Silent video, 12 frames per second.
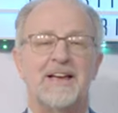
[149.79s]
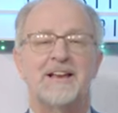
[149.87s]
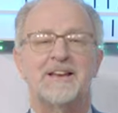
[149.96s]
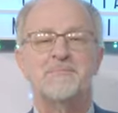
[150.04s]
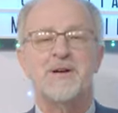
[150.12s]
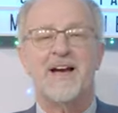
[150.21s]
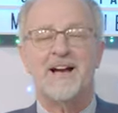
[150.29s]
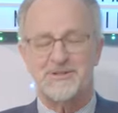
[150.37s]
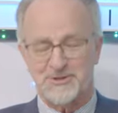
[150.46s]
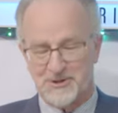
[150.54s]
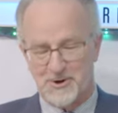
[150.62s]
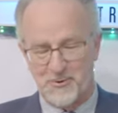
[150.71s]
Let me
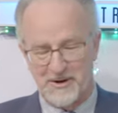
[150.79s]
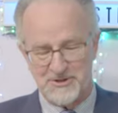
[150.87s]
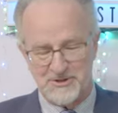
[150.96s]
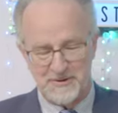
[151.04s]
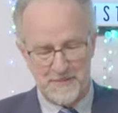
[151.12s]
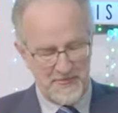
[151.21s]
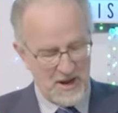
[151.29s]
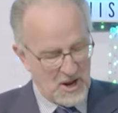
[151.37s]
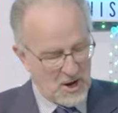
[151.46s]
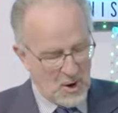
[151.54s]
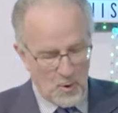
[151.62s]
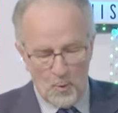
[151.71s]
ask the question
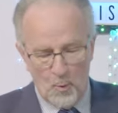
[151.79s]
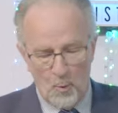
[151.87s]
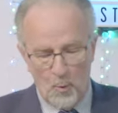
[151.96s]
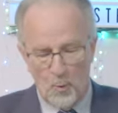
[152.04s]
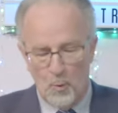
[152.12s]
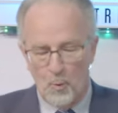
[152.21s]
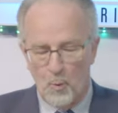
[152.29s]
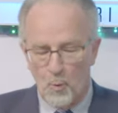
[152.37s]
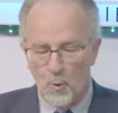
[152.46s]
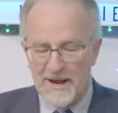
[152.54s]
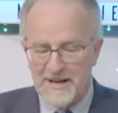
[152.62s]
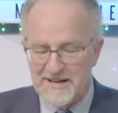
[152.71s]

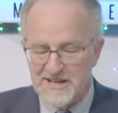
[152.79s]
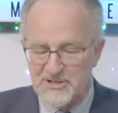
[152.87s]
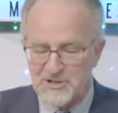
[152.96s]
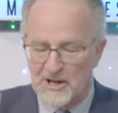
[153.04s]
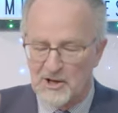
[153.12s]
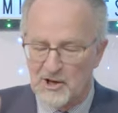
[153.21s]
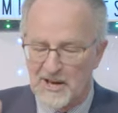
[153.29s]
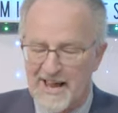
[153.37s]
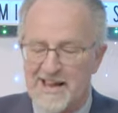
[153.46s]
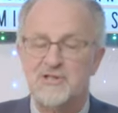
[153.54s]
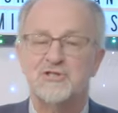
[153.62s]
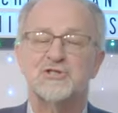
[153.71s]
when is the
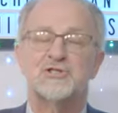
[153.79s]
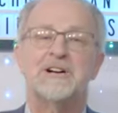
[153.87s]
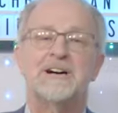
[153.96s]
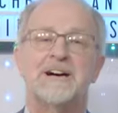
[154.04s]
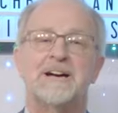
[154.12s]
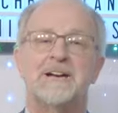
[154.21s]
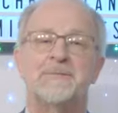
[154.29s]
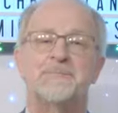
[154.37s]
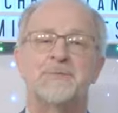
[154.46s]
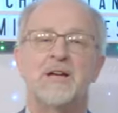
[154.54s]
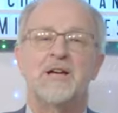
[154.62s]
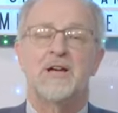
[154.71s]
last
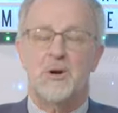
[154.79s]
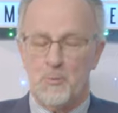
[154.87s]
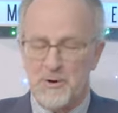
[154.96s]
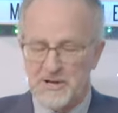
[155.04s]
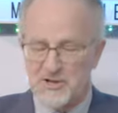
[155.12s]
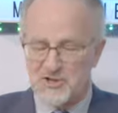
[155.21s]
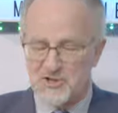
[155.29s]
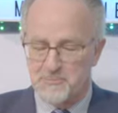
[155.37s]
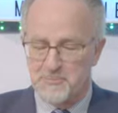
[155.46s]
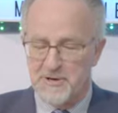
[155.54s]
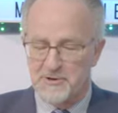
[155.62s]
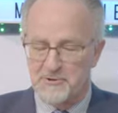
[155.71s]
time we
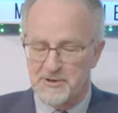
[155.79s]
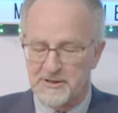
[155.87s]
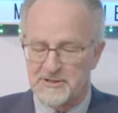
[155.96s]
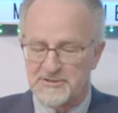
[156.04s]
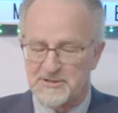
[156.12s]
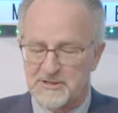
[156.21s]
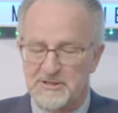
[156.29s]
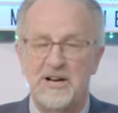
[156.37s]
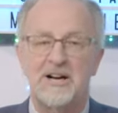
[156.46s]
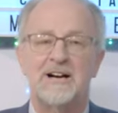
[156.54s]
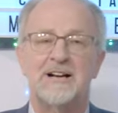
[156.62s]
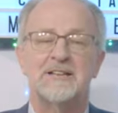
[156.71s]
experienced
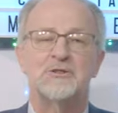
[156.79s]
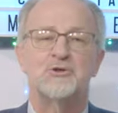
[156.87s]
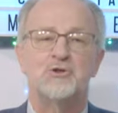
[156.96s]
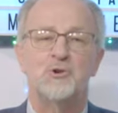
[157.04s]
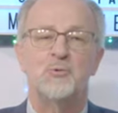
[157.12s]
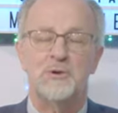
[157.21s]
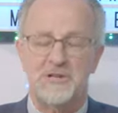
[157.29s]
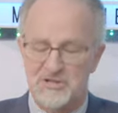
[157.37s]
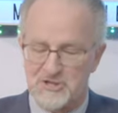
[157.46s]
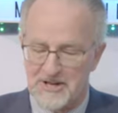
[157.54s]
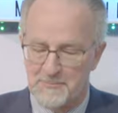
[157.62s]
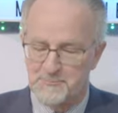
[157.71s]
God doing
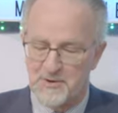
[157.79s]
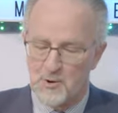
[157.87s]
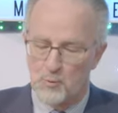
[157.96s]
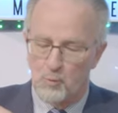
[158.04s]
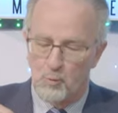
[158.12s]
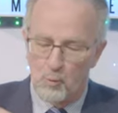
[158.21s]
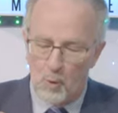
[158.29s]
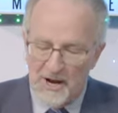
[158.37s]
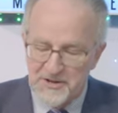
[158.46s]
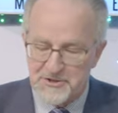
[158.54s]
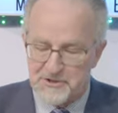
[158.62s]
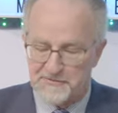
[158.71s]
something
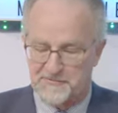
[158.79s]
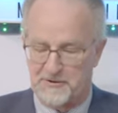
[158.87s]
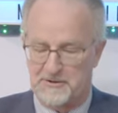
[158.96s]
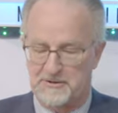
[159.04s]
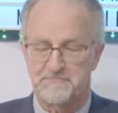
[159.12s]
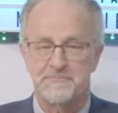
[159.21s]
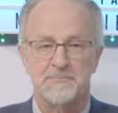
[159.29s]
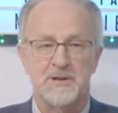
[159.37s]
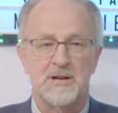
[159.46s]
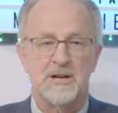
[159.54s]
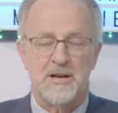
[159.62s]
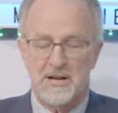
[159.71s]
wonderful,
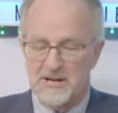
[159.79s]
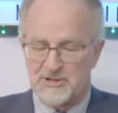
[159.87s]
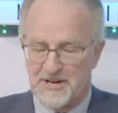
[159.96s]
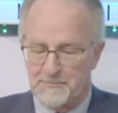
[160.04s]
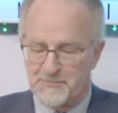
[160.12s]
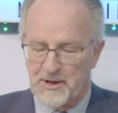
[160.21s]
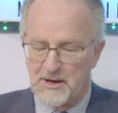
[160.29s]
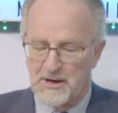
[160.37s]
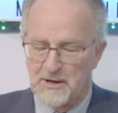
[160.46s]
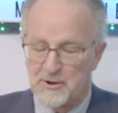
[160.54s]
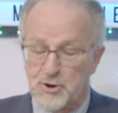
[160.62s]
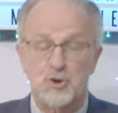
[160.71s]

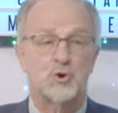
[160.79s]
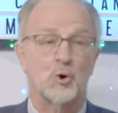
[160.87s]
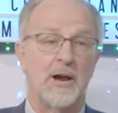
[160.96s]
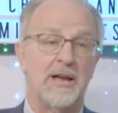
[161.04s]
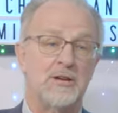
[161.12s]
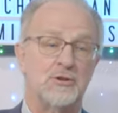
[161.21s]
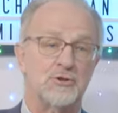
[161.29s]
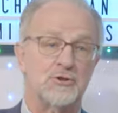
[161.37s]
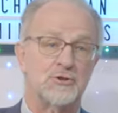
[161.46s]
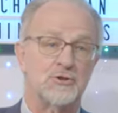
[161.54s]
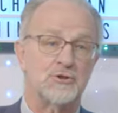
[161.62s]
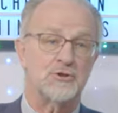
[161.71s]
something
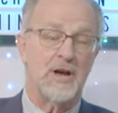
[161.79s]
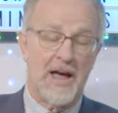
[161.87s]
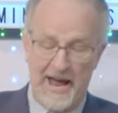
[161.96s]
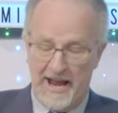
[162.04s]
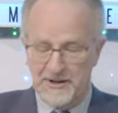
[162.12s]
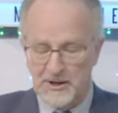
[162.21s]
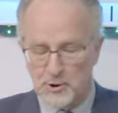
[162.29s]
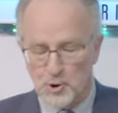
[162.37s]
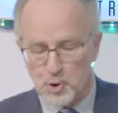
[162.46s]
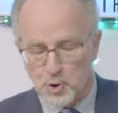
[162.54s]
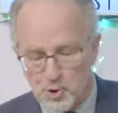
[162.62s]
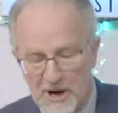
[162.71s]
strange and
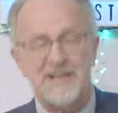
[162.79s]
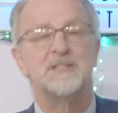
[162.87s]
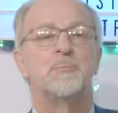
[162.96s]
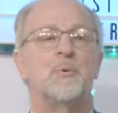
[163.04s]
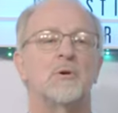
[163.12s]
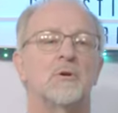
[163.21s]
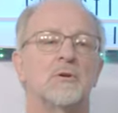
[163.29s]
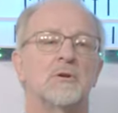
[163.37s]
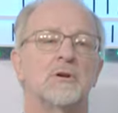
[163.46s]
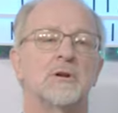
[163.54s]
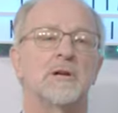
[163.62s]
incredible?